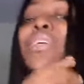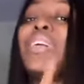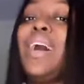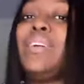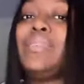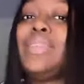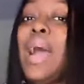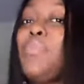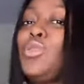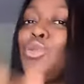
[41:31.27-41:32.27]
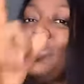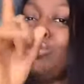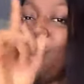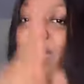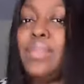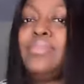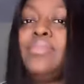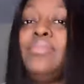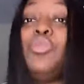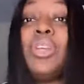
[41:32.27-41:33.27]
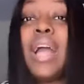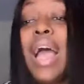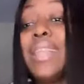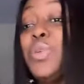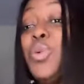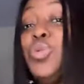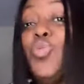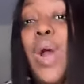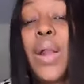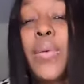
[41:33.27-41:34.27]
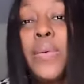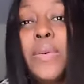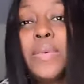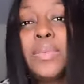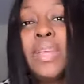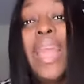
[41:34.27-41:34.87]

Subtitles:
Monica, you are most boy. Monica, I do owe you one conk.